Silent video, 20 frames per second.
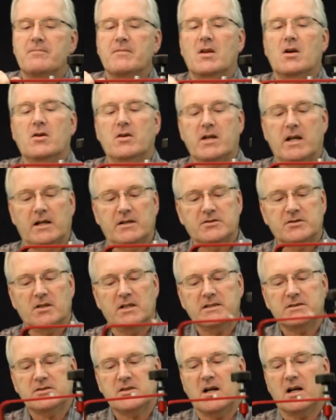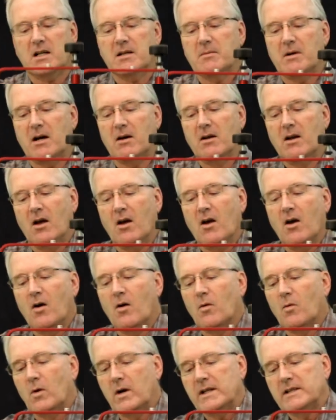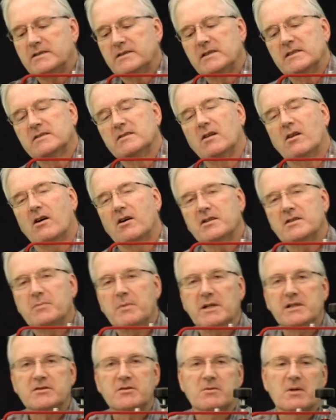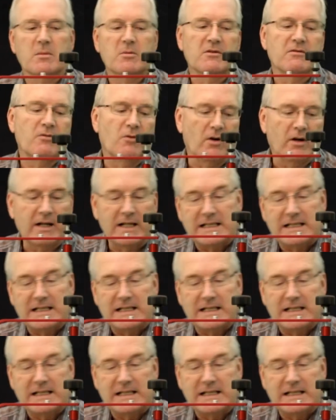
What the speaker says: Okay, so let's talk about what is this large piece of rubber for.